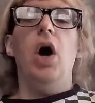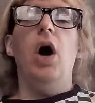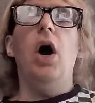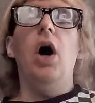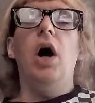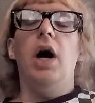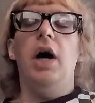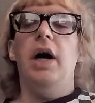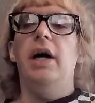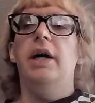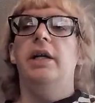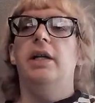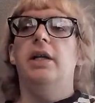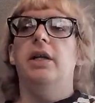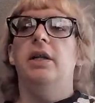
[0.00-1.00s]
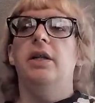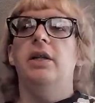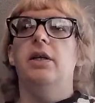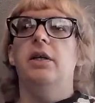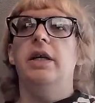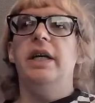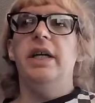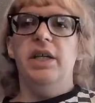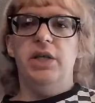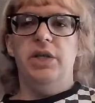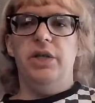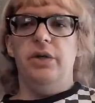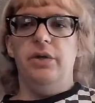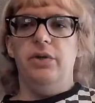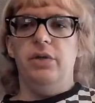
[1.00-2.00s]
on
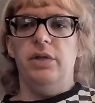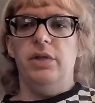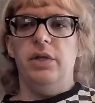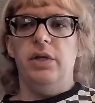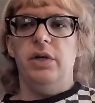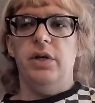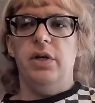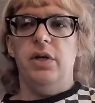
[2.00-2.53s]
issues.